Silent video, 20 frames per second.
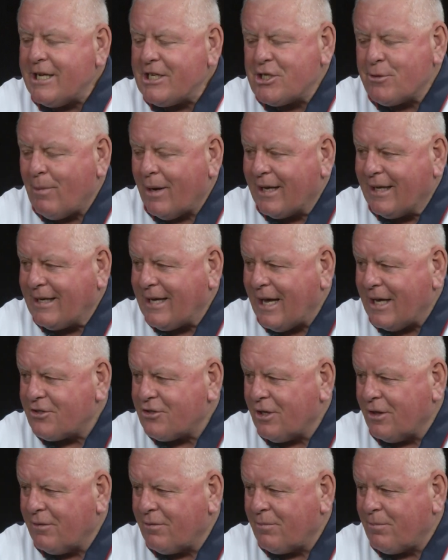them how to catch
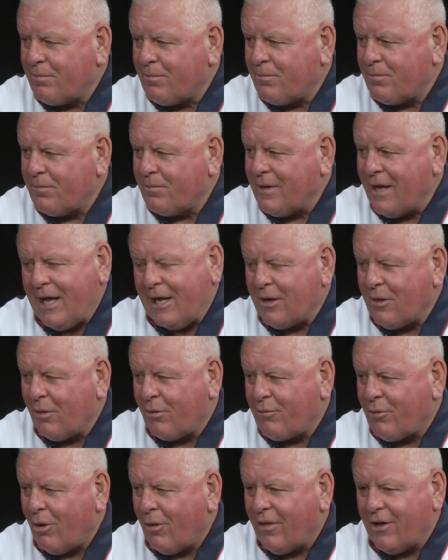and hit and
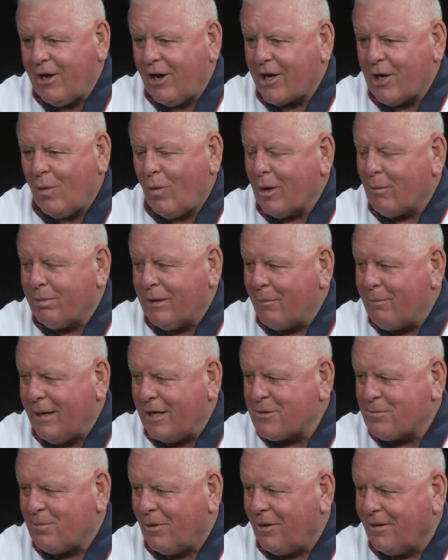throw, they're not going to want to play
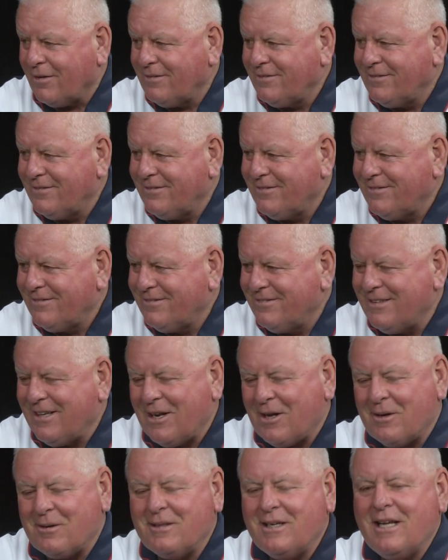baseball.
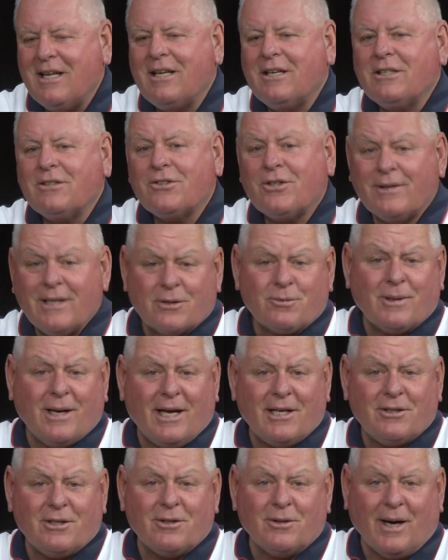So that's what
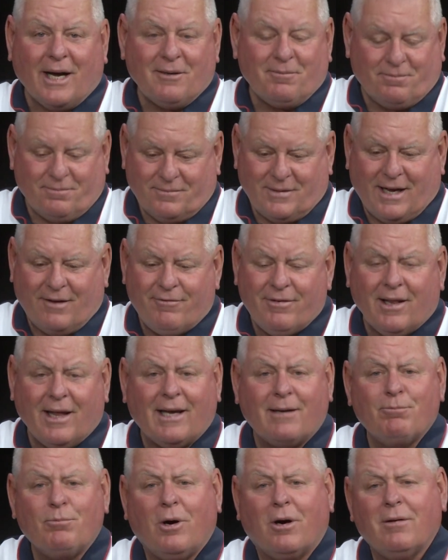I do. I feel like
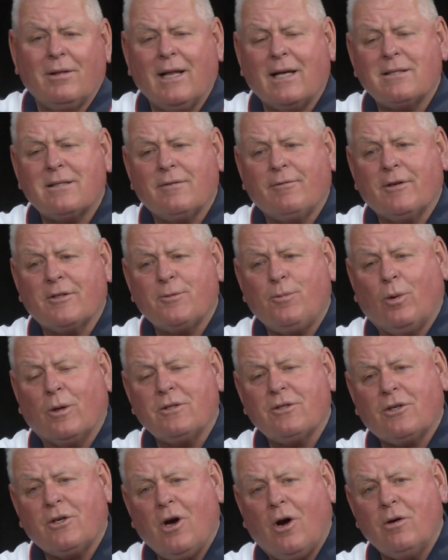I'm less of a
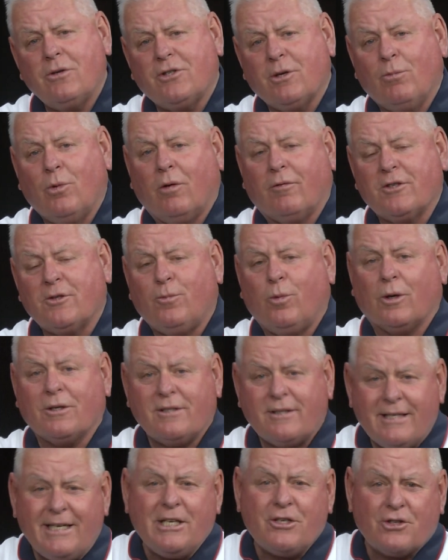sports coach and more of a sports
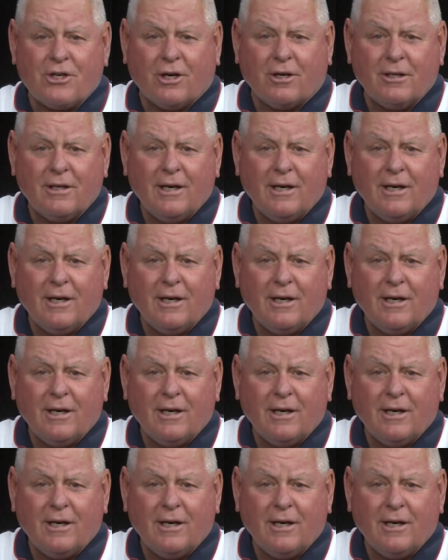teacher.